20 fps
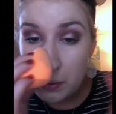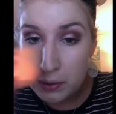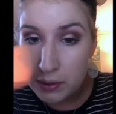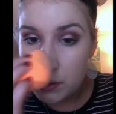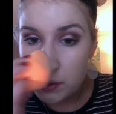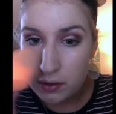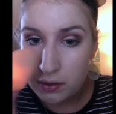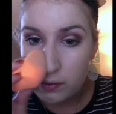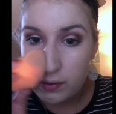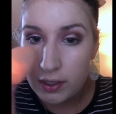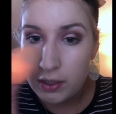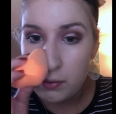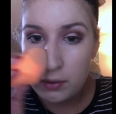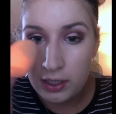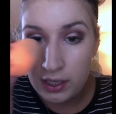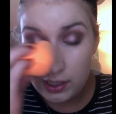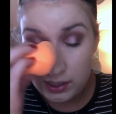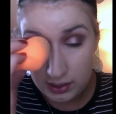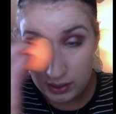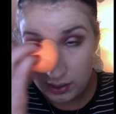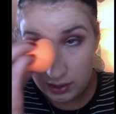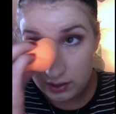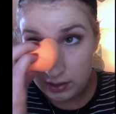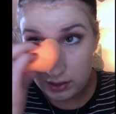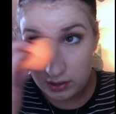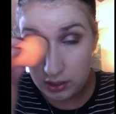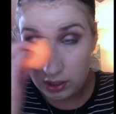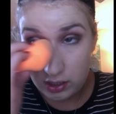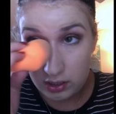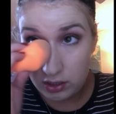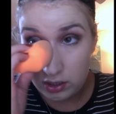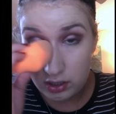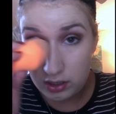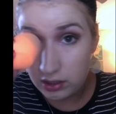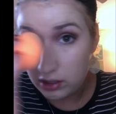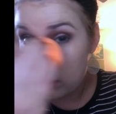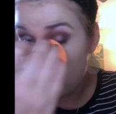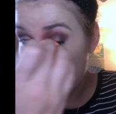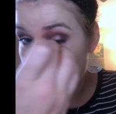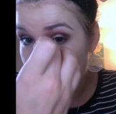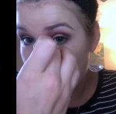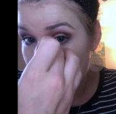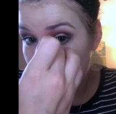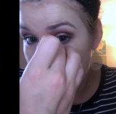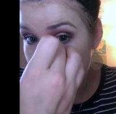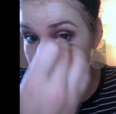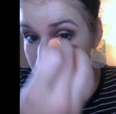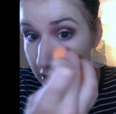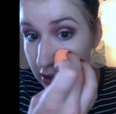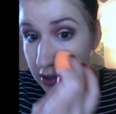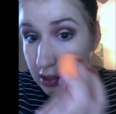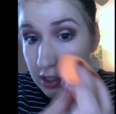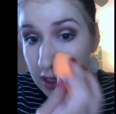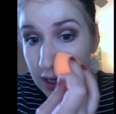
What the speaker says: So if anyone has any suggestions on colors,